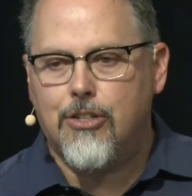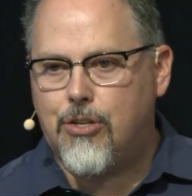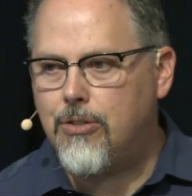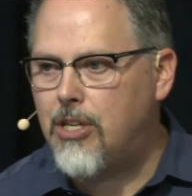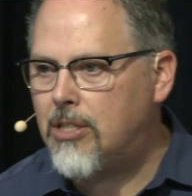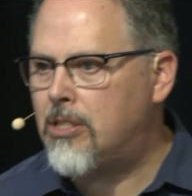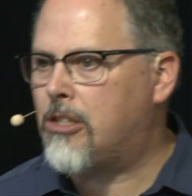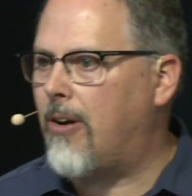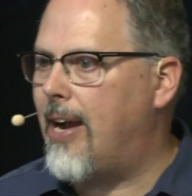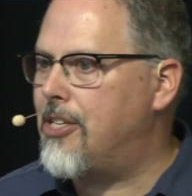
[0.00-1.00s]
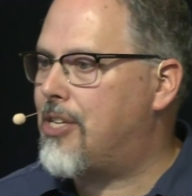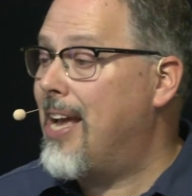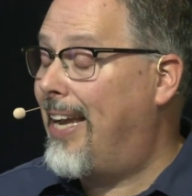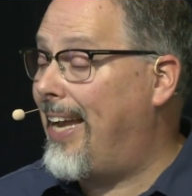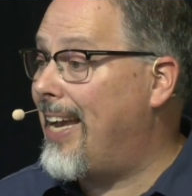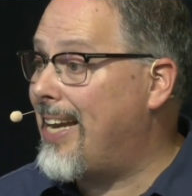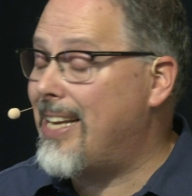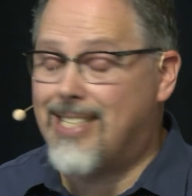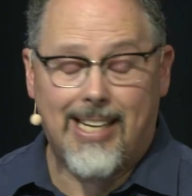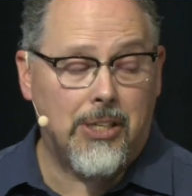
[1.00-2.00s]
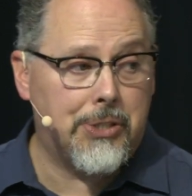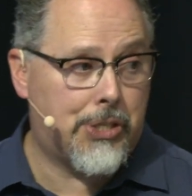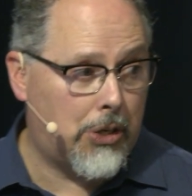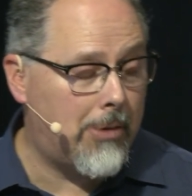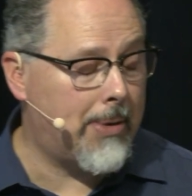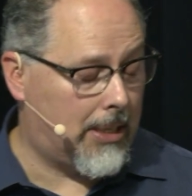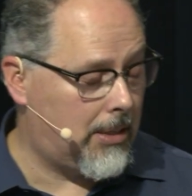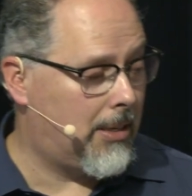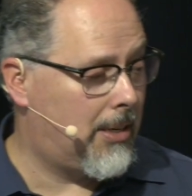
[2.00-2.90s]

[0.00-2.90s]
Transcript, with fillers: to Jesus Christ in a single sermon.